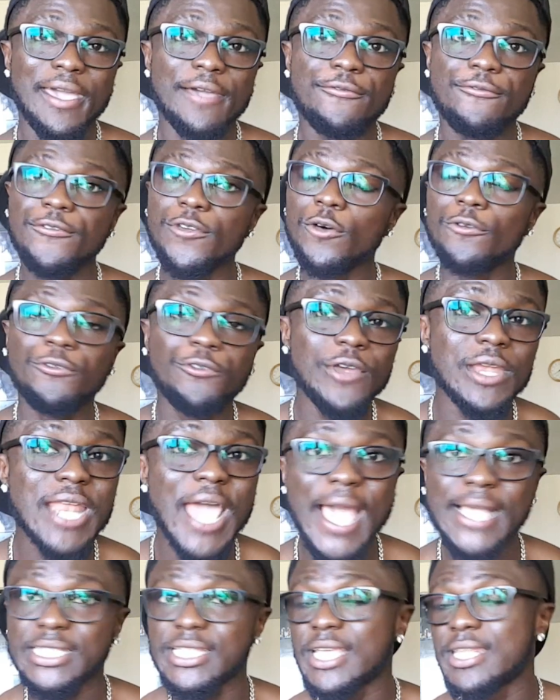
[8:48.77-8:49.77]
And feel free and
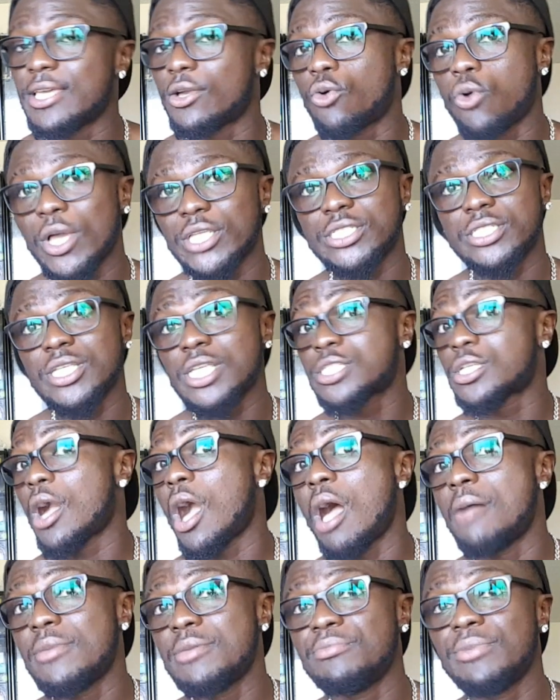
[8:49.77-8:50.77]
ask any questions. Just
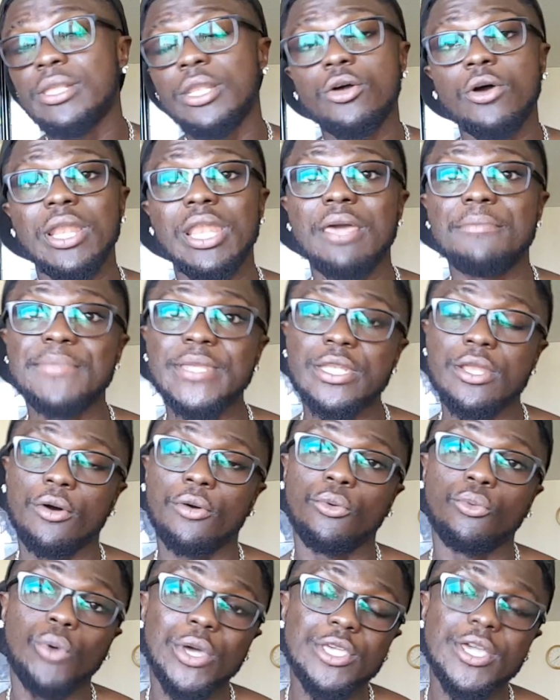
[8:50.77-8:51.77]
comment below and let me know
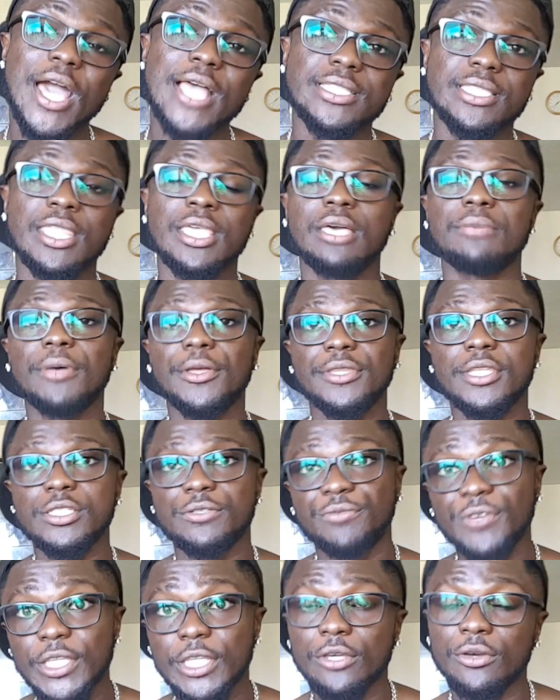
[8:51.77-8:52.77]
what you guys think about
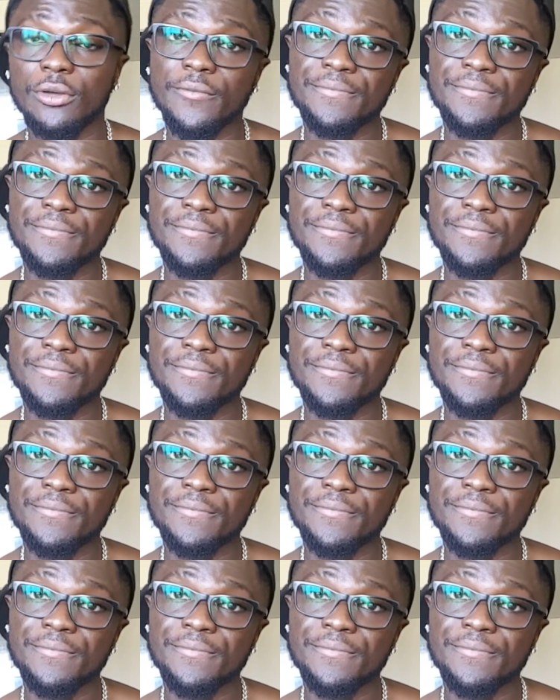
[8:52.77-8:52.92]
this video.